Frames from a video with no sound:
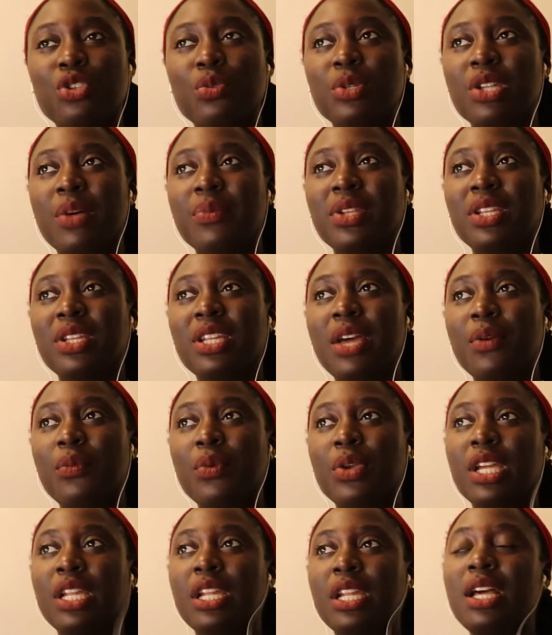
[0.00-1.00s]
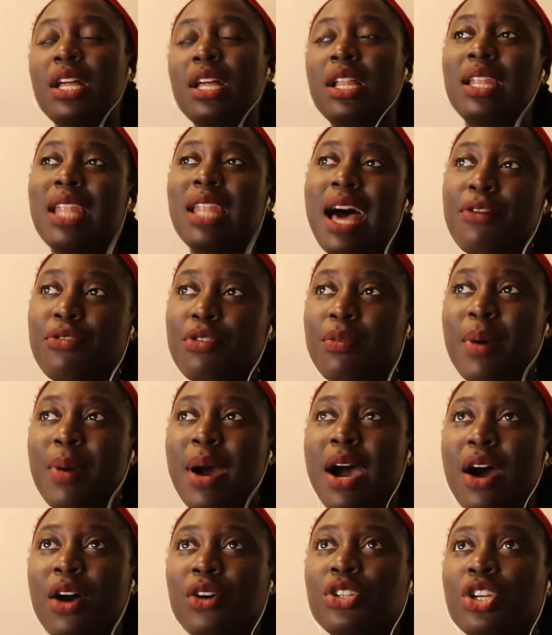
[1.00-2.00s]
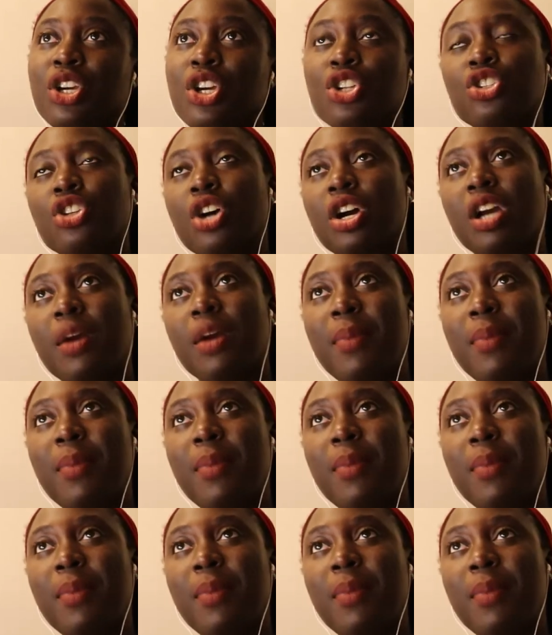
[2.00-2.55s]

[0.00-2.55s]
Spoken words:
something that we can laugh about, talk